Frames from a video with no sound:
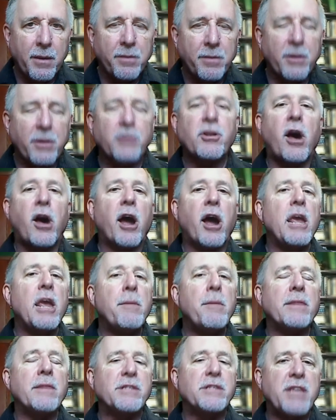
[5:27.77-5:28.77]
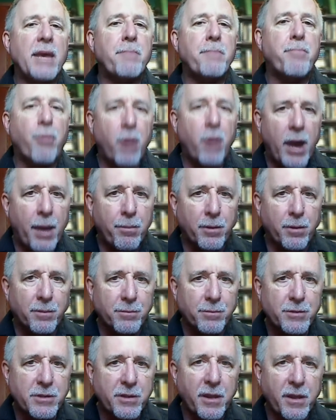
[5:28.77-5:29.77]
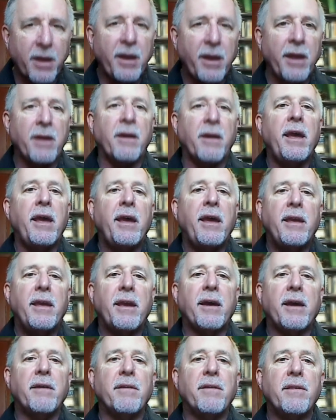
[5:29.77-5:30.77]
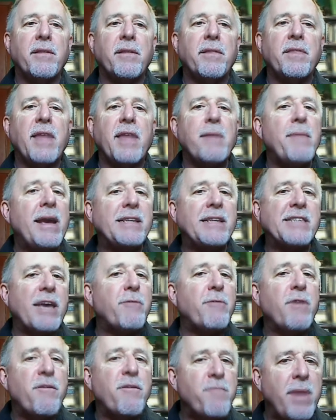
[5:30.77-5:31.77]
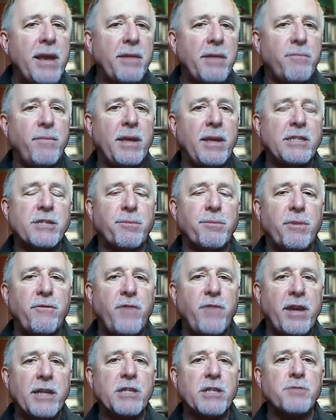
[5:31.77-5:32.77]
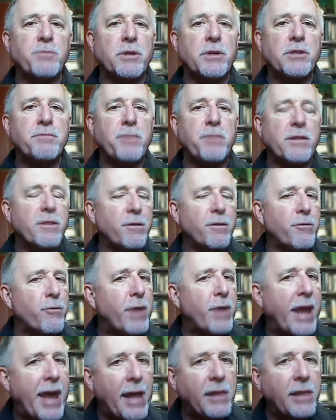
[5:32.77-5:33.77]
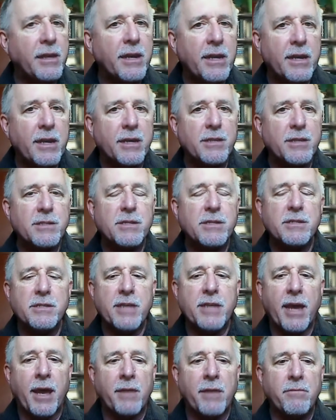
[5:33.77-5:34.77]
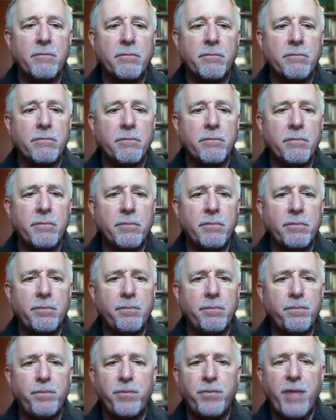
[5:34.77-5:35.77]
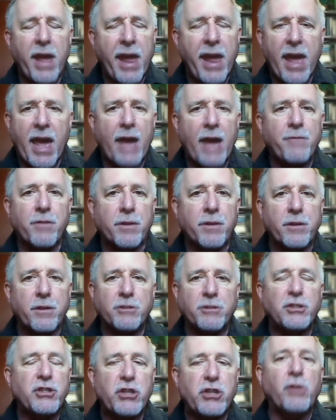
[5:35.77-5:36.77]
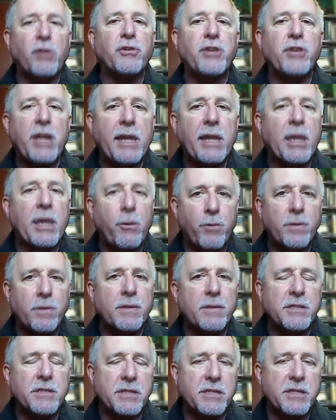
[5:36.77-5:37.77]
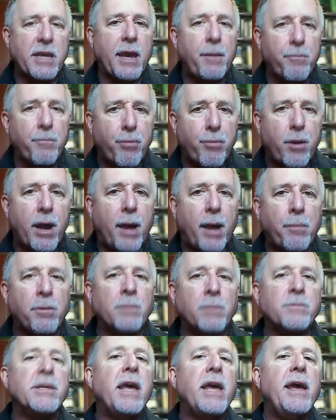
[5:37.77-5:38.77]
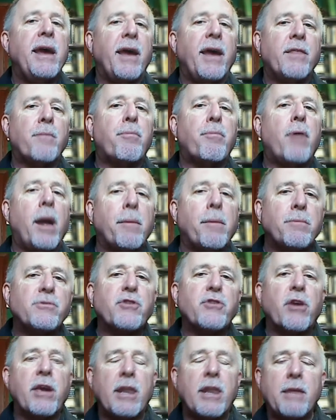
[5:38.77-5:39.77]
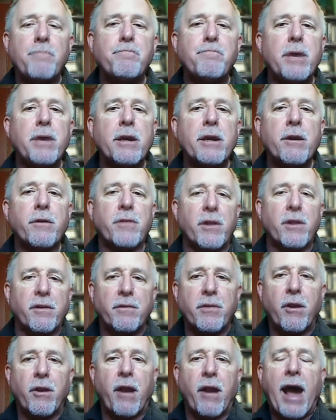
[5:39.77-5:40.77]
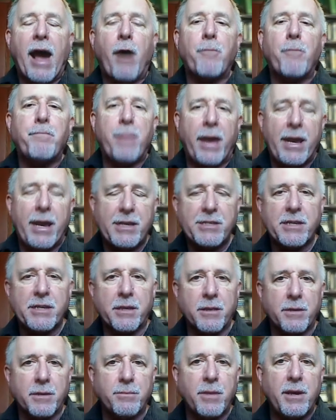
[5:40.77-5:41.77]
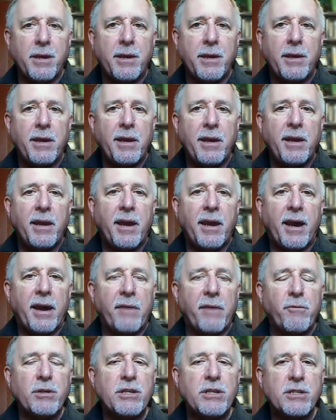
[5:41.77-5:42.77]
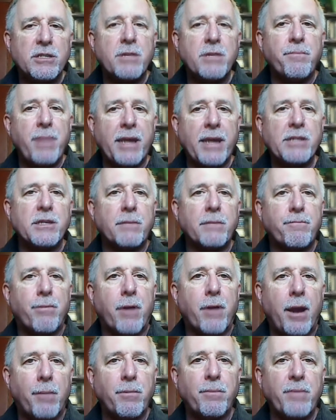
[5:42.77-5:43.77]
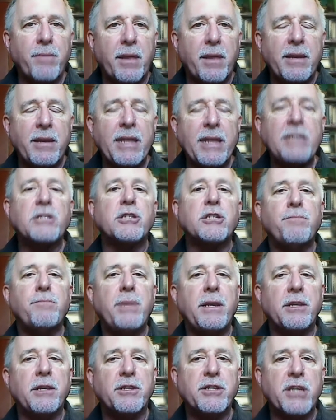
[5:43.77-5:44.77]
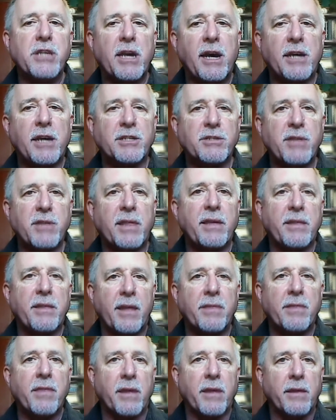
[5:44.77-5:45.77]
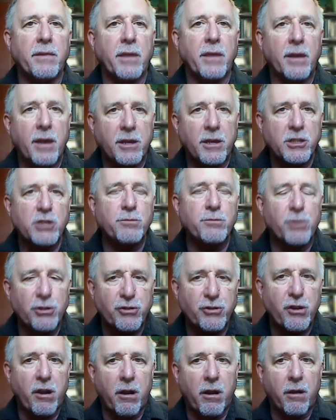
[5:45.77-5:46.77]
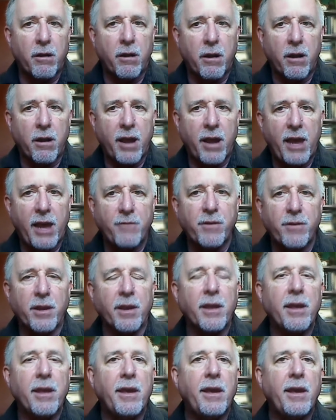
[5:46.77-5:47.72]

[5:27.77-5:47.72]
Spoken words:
They're talking about the same problems. They may say we've made some advancements, but the reality is that they haven't. They're still dealing with the same problems, and the problems are getting bigger. They're outpacing them, which is the basic problem that needs to be discussed, that the customers are having.